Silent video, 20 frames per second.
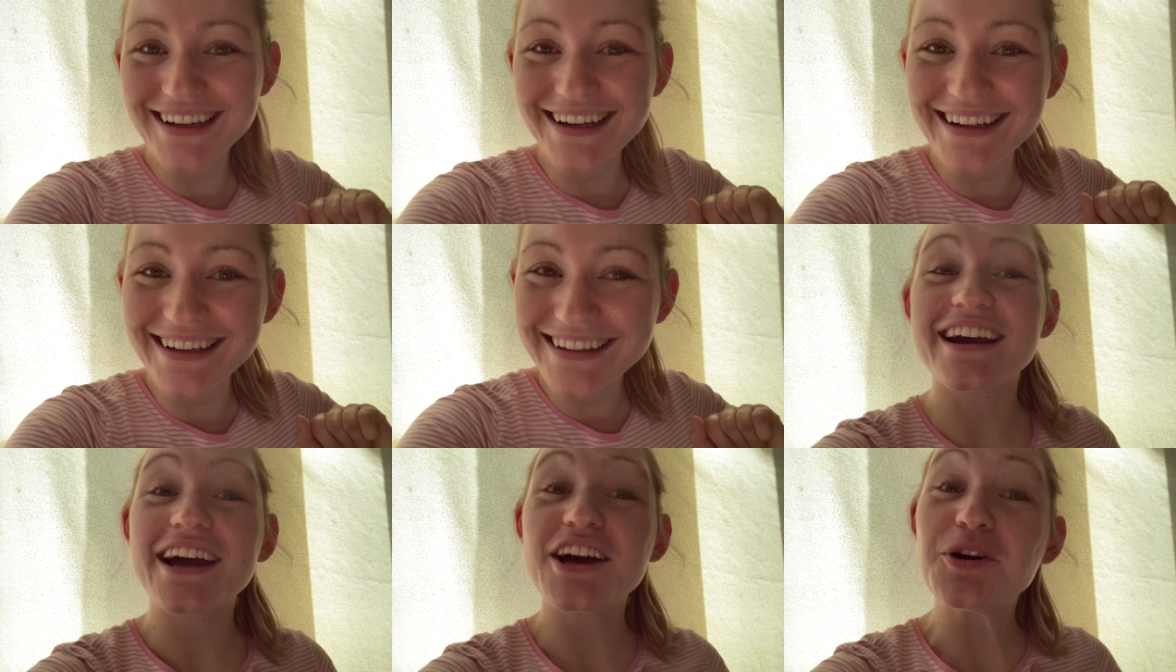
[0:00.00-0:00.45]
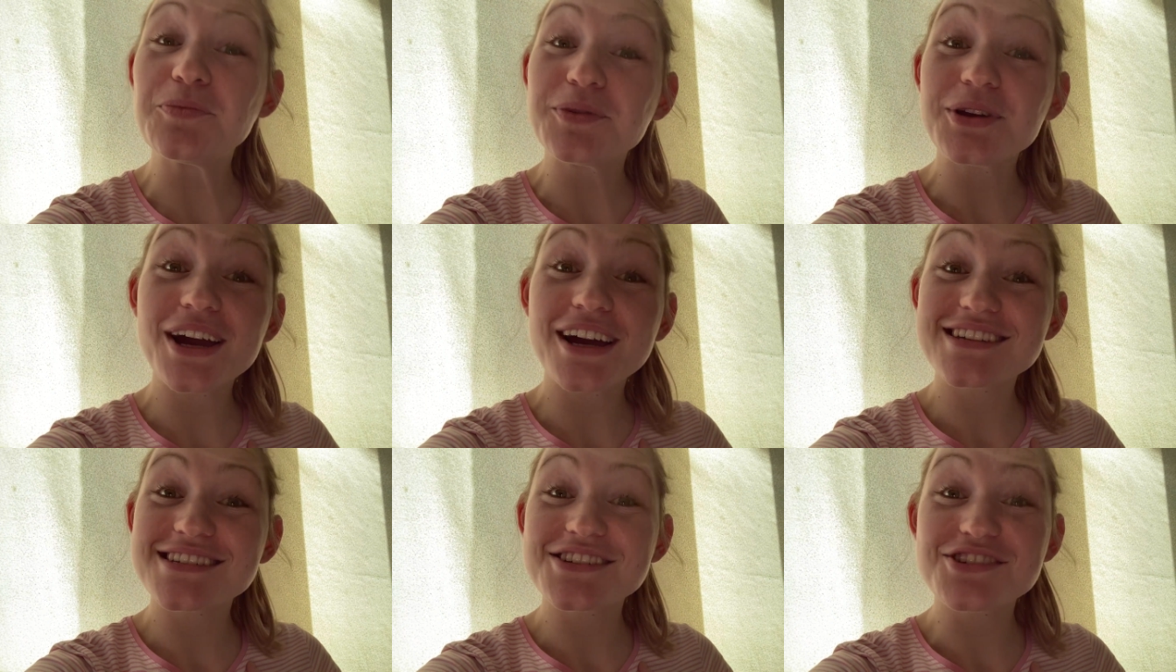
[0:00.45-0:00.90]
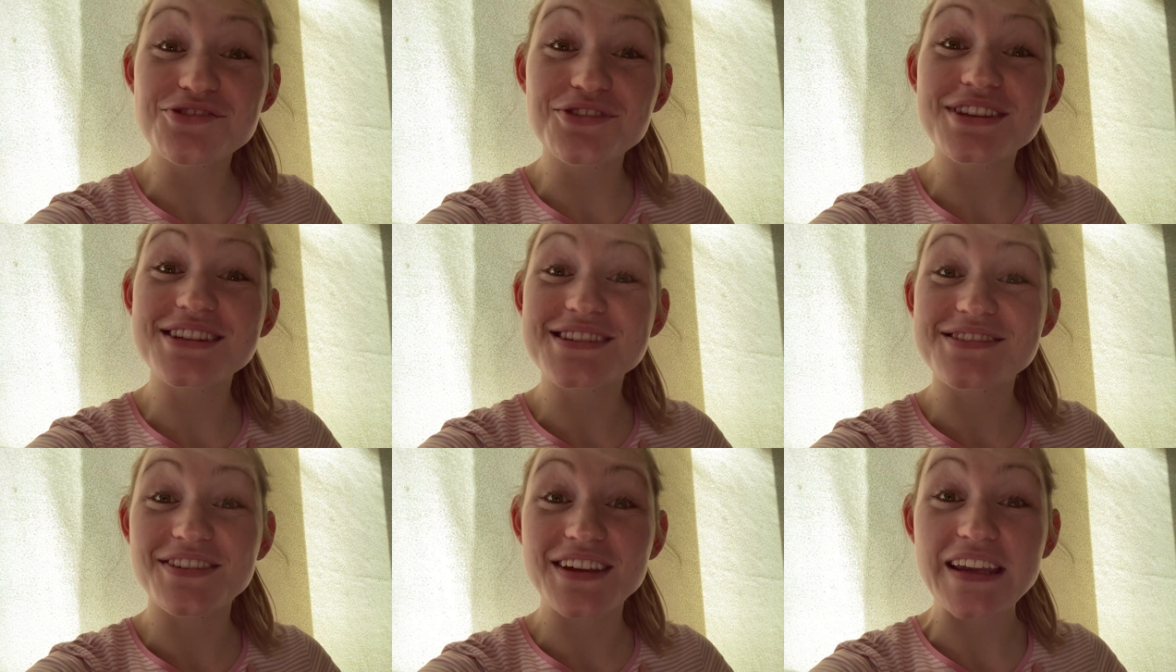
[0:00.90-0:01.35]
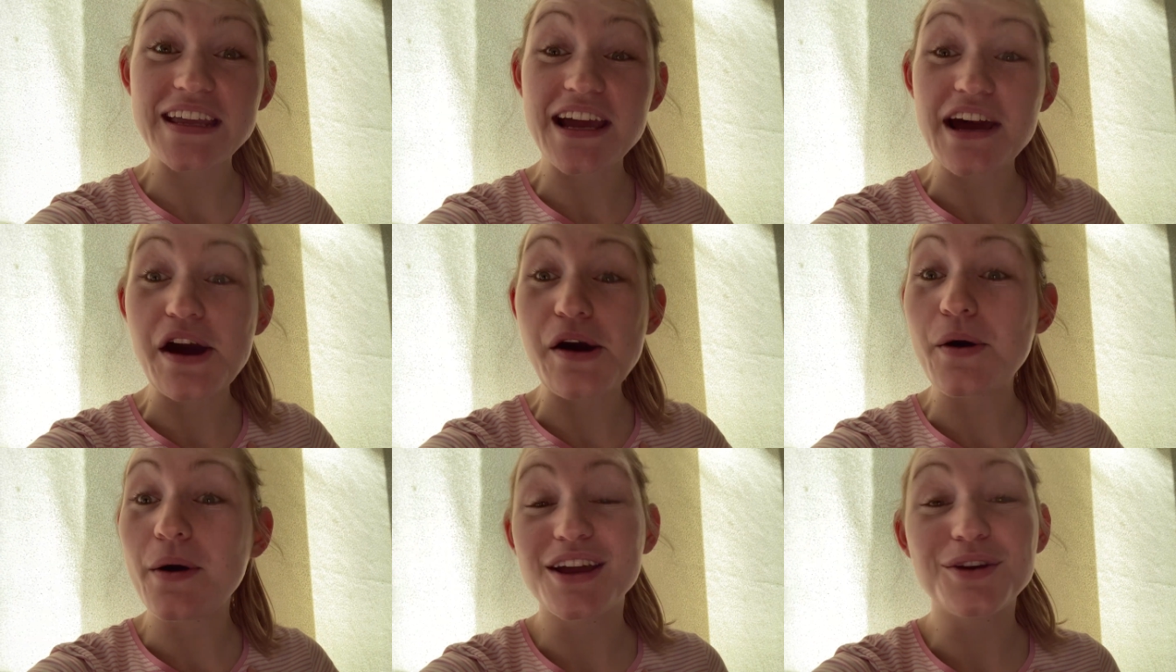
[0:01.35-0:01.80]
I hope you guys enjoyed this
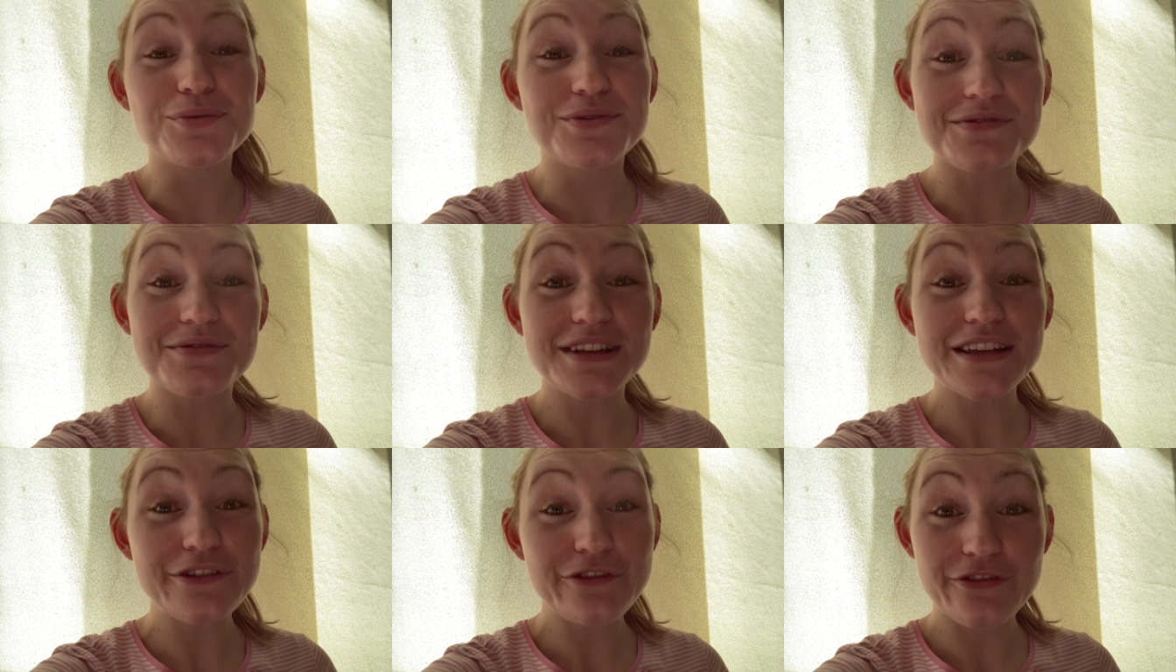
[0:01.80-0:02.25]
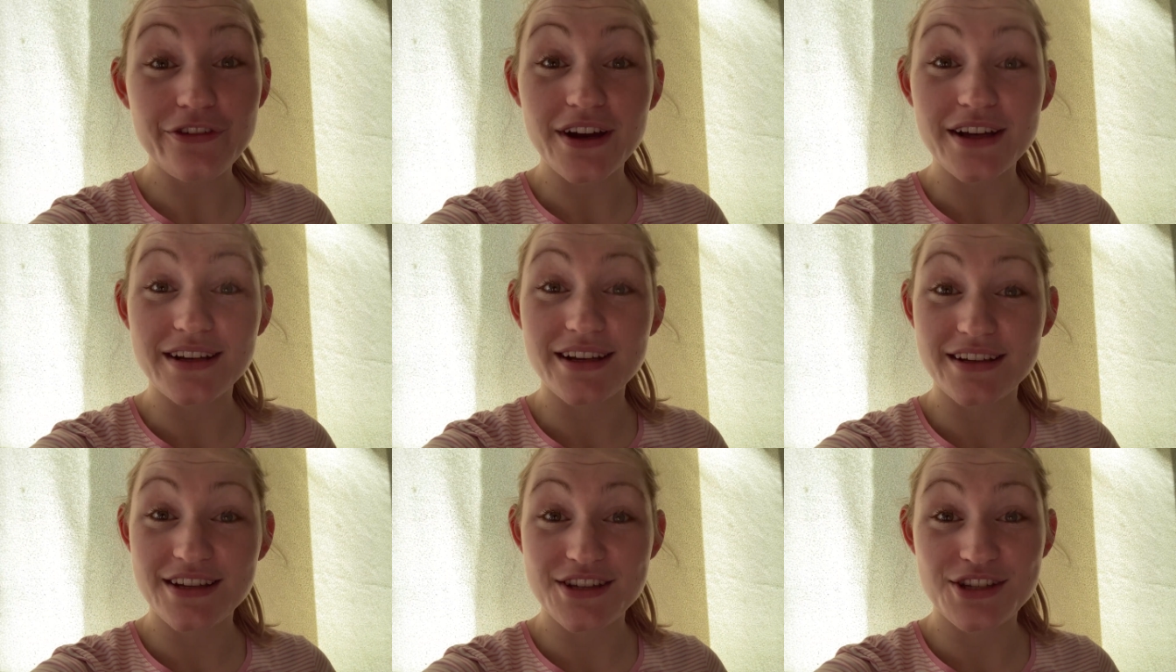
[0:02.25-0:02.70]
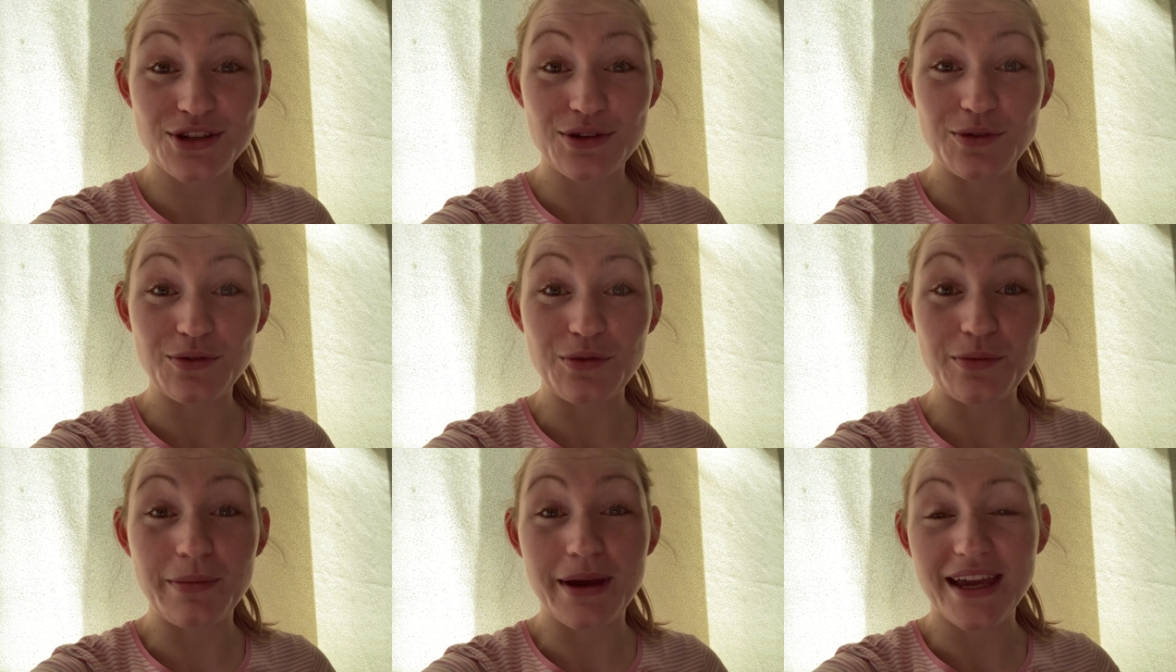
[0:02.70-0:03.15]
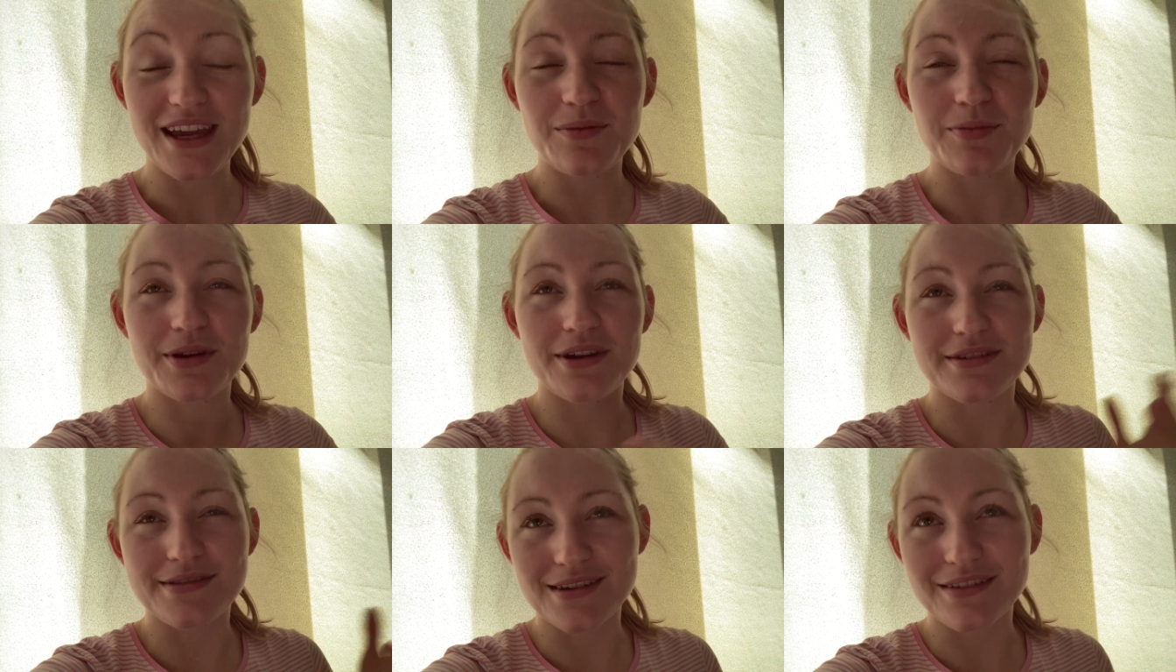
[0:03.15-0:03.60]
video. It was really fun to make
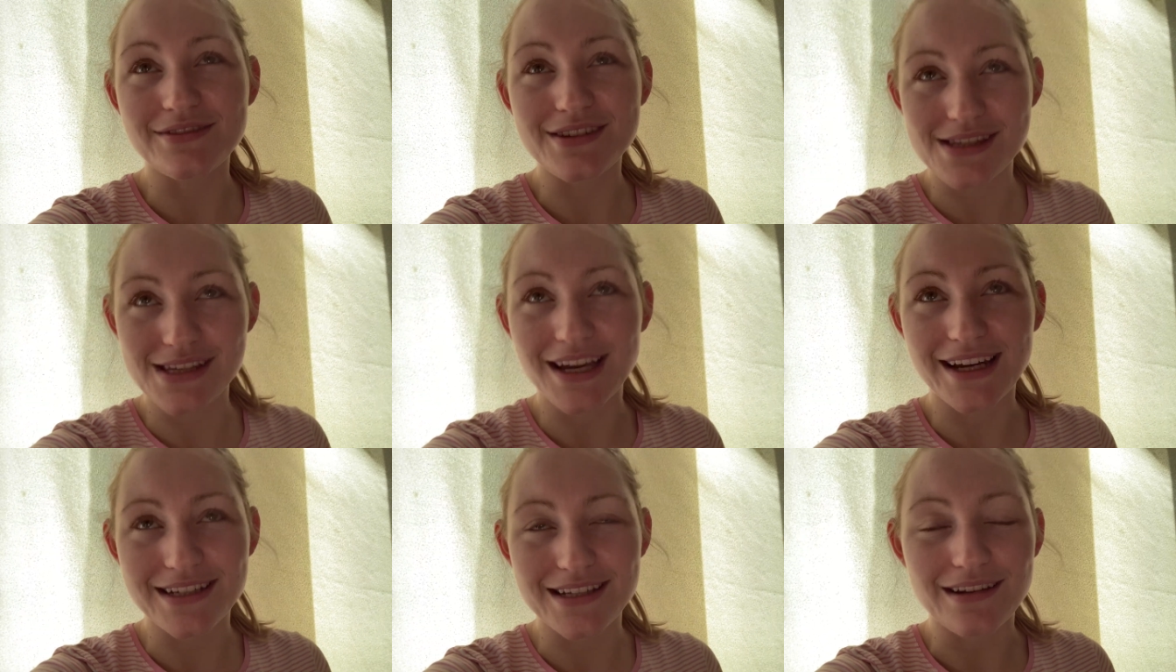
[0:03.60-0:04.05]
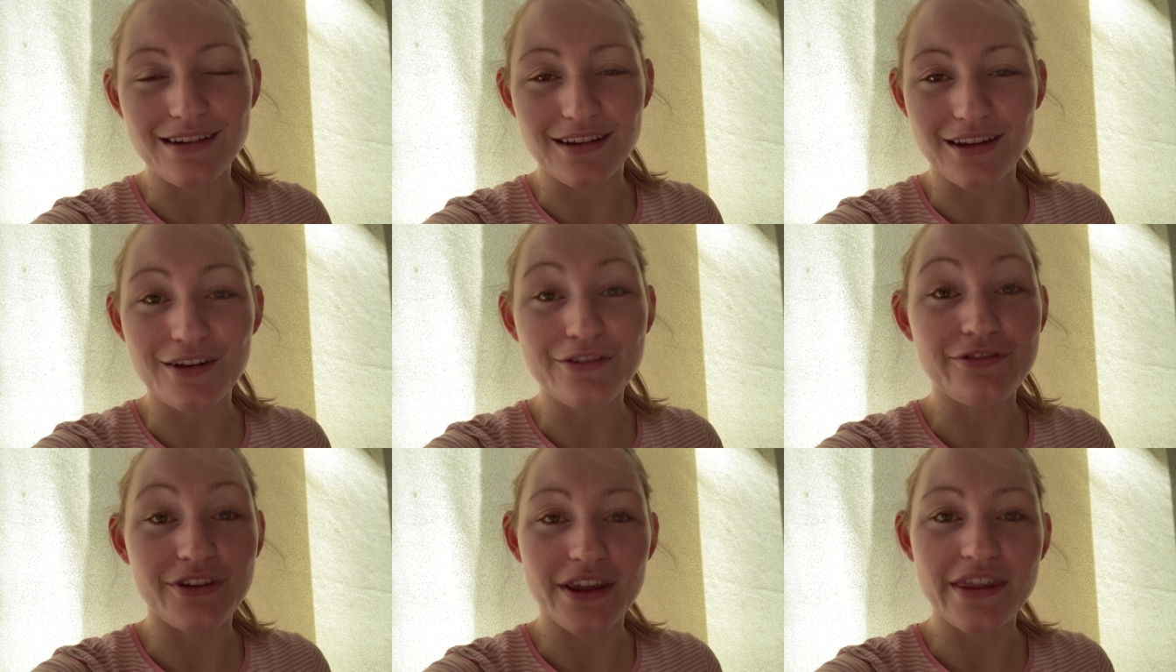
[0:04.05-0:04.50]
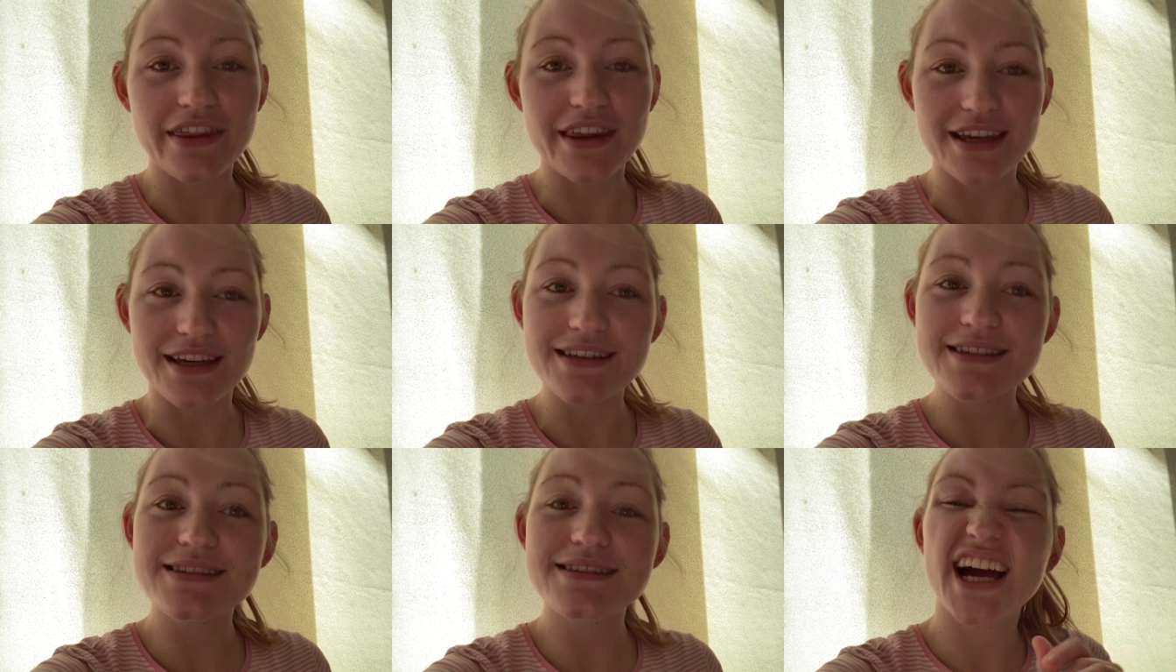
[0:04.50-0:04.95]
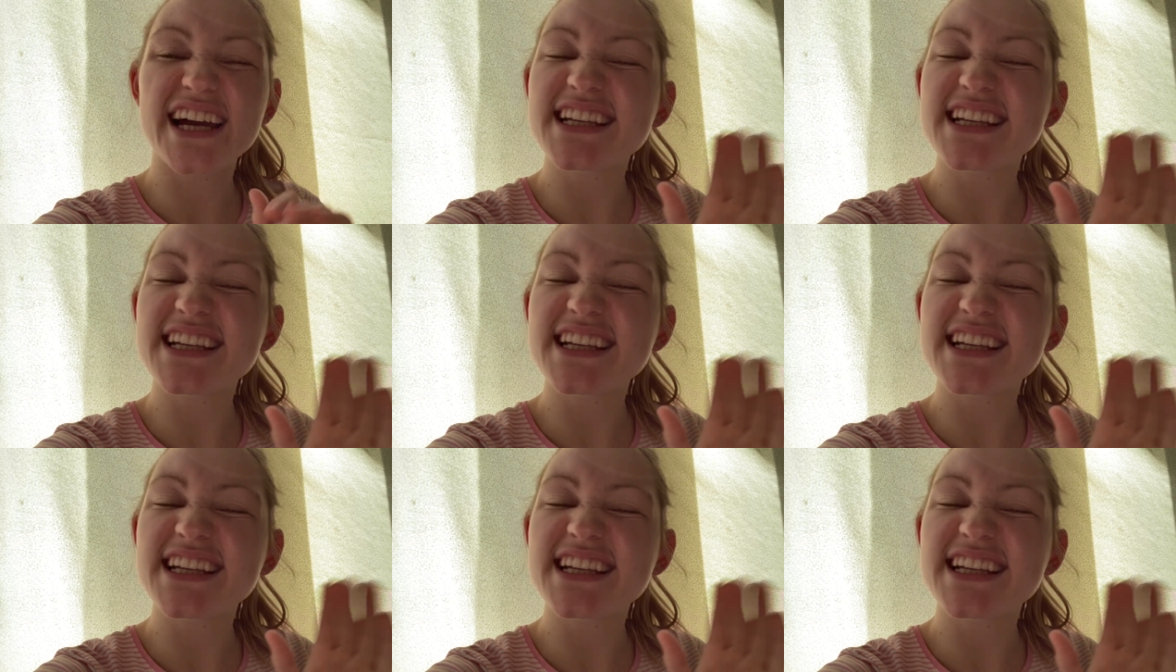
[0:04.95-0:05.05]
because obviously I did a lot of fun things.